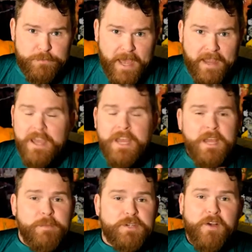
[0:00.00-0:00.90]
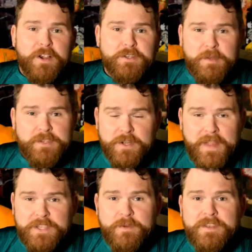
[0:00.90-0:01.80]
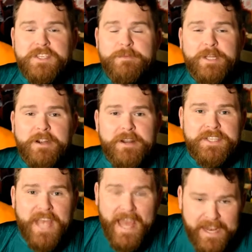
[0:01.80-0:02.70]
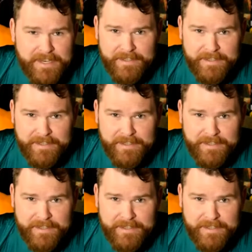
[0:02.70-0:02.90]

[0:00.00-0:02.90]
back. But as far as I'm concerned, that's where the similarities end.